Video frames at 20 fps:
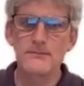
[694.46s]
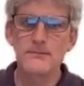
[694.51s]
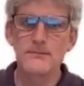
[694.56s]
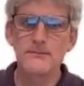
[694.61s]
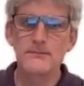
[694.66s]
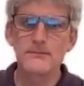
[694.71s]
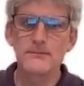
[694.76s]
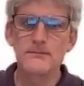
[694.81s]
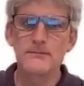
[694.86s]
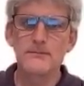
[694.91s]

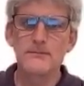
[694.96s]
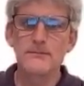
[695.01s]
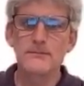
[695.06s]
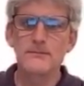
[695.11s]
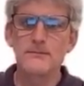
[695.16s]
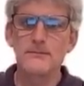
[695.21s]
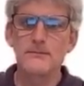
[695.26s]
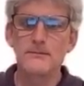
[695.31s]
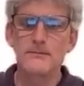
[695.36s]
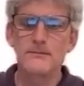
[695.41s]

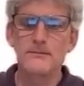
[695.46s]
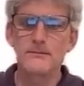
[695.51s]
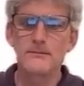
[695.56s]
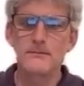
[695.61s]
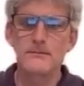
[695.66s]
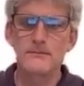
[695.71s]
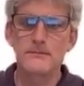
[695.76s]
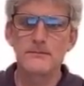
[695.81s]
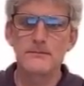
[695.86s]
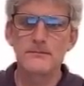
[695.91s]

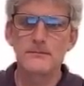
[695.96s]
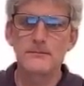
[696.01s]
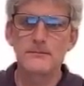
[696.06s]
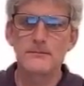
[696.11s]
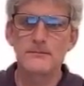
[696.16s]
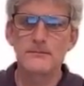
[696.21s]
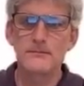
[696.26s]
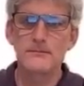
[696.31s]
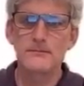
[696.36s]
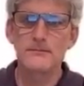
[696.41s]

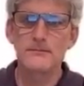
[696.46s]
[no speech]